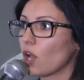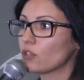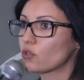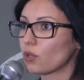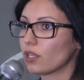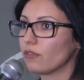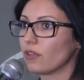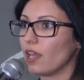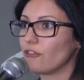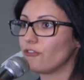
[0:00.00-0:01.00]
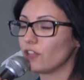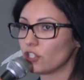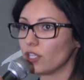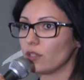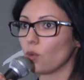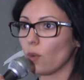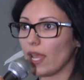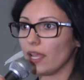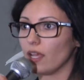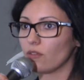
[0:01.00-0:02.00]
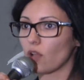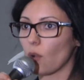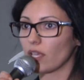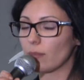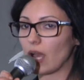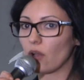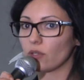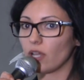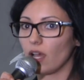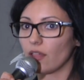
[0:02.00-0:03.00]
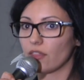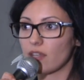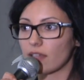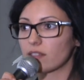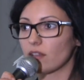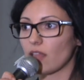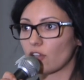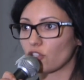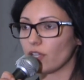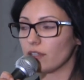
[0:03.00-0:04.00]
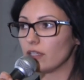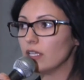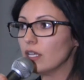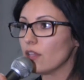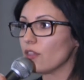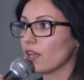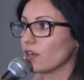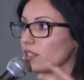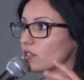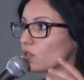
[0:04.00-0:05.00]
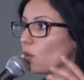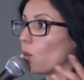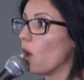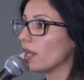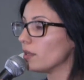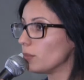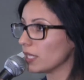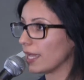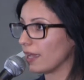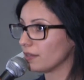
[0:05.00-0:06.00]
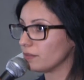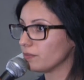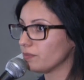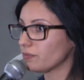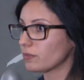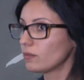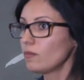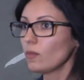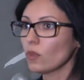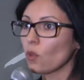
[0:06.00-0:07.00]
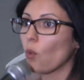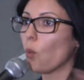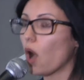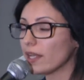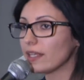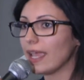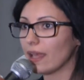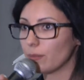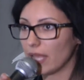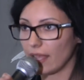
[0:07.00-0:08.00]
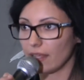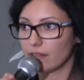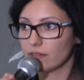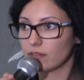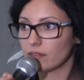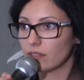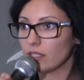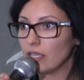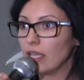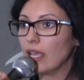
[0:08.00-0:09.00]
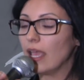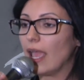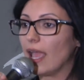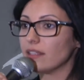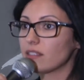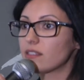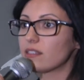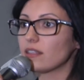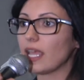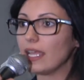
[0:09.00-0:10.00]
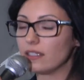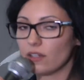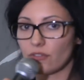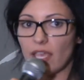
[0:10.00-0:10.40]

sort of efficient way of going about the next election, there is one plan, one campaign, and a slate of